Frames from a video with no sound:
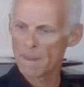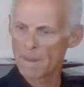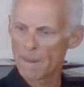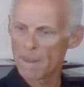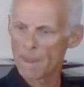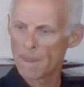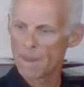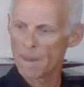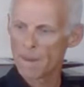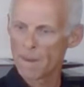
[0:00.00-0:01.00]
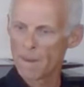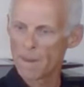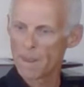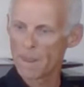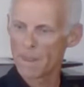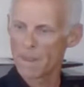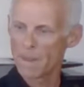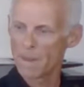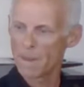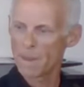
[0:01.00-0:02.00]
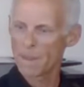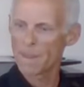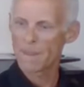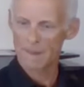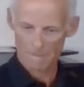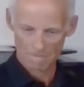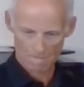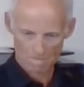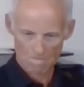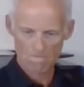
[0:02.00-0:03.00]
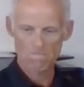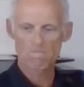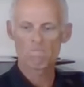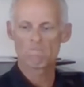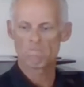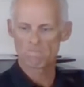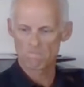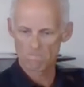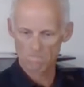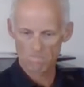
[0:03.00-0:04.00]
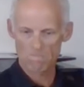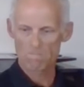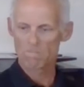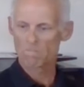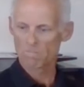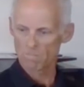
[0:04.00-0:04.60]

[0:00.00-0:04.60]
[no speech]